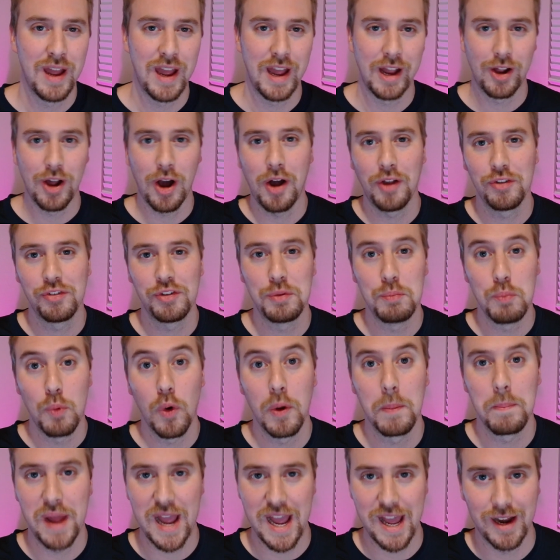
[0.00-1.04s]
and causing more
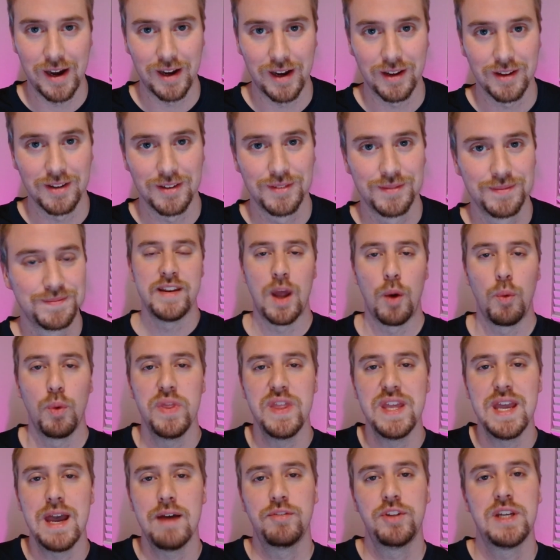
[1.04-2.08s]
panic. Now, when
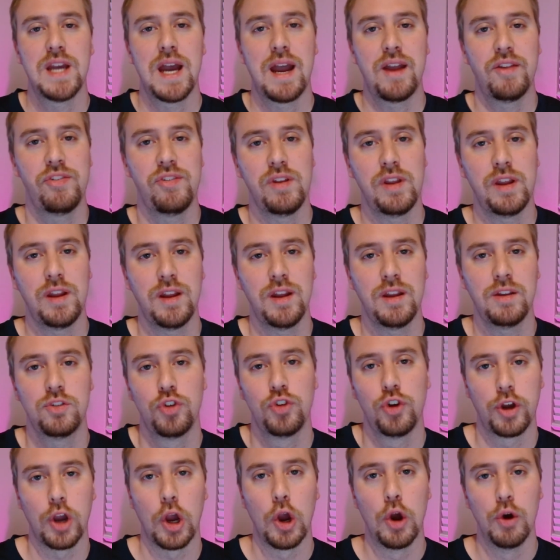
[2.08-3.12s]
the FDIC
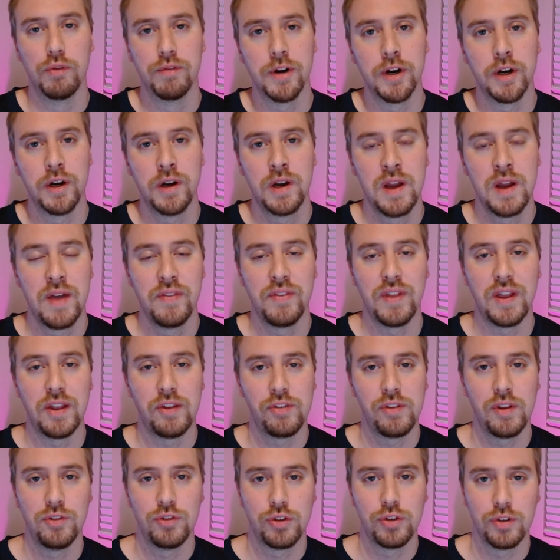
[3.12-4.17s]
took over, they
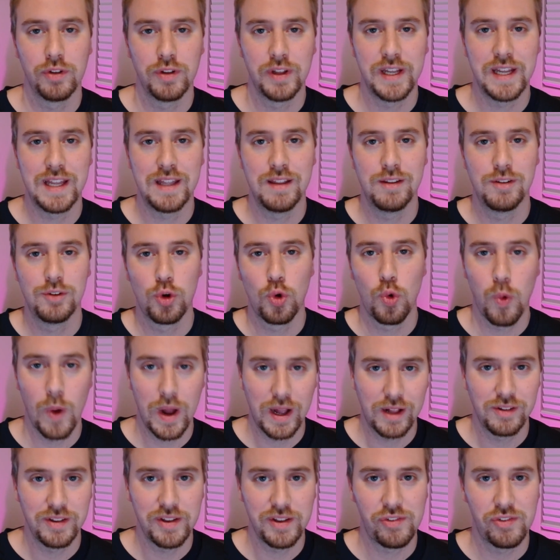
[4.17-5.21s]
essentially
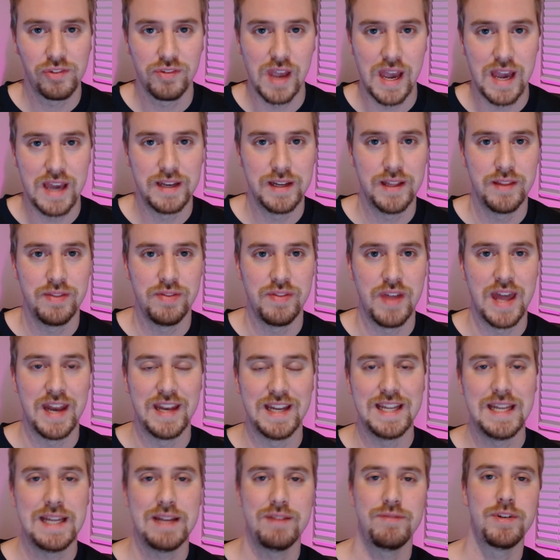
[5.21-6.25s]
quickly stated
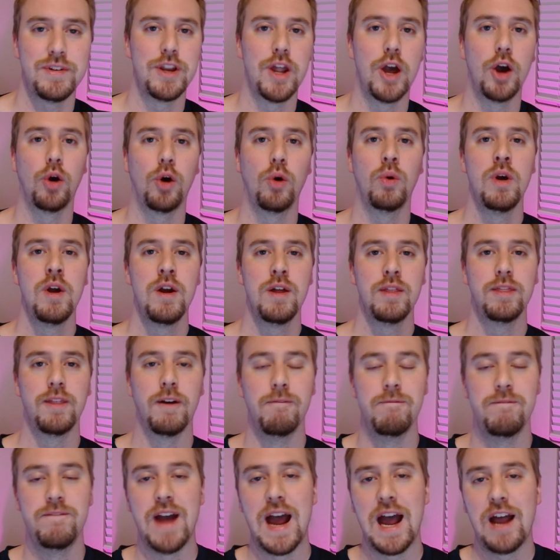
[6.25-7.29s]
that even though the
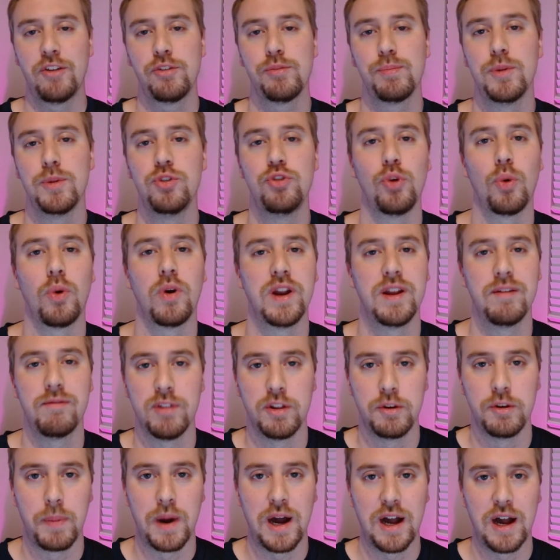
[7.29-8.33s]
vast majority of the
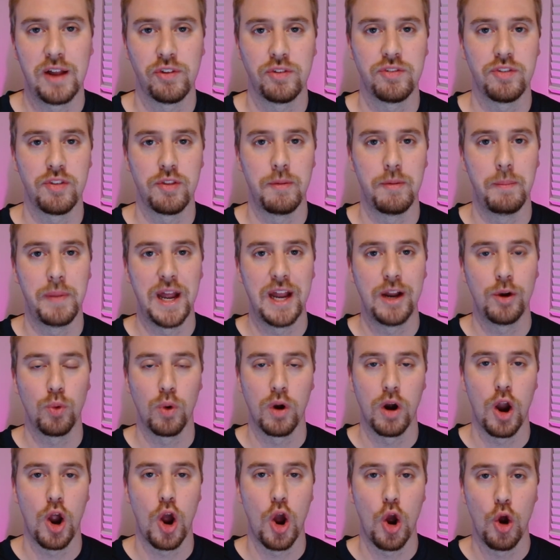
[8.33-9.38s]
deposits at the bank
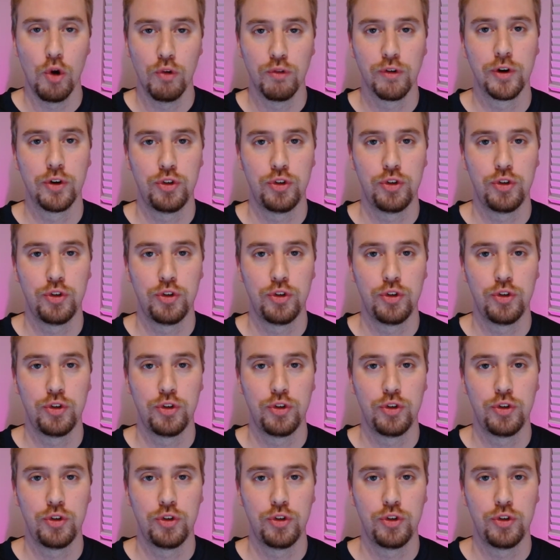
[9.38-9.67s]
were over